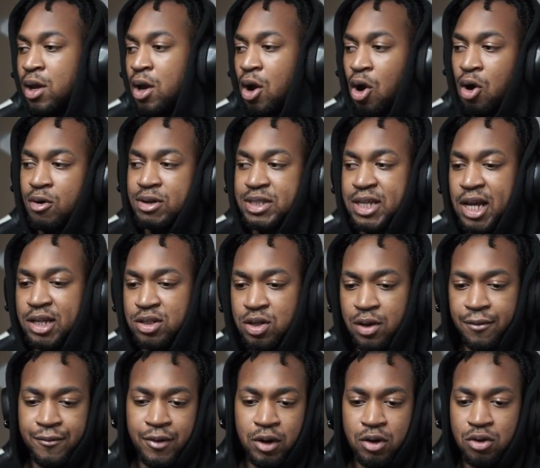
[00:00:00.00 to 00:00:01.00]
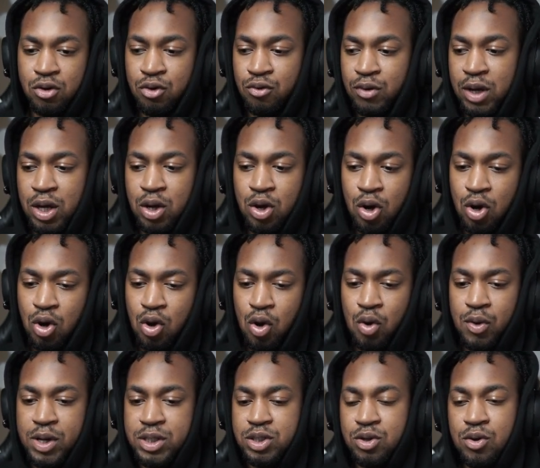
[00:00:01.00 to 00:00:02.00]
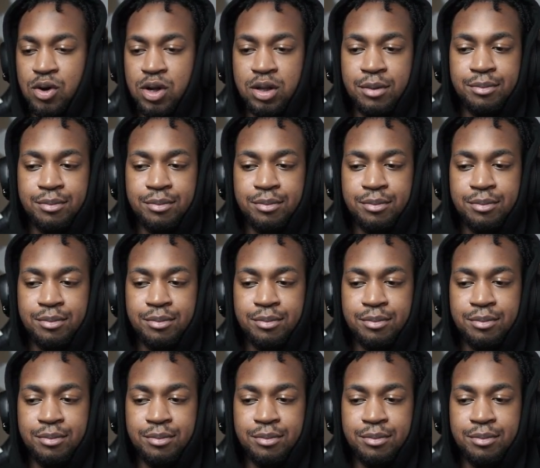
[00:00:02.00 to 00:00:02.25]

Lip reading: horizontal or vertical recoil. Always throw on the